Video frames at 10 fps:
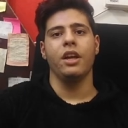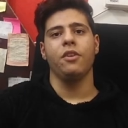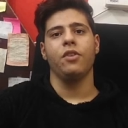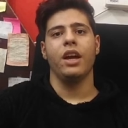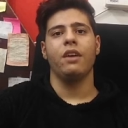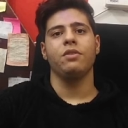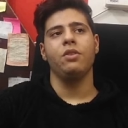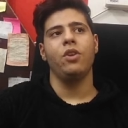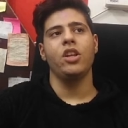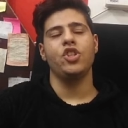We have
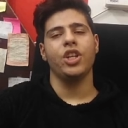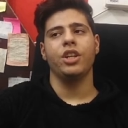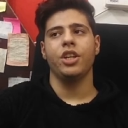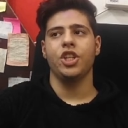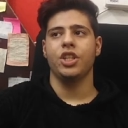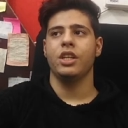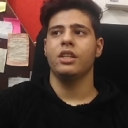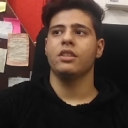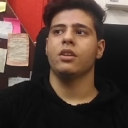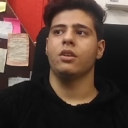different generations
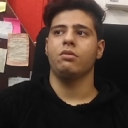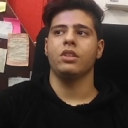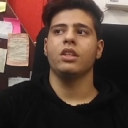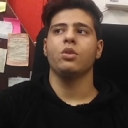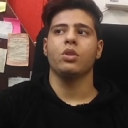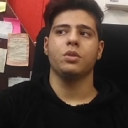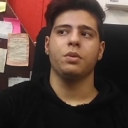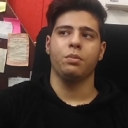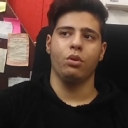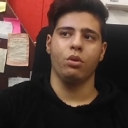of the USB
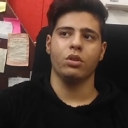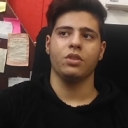ports.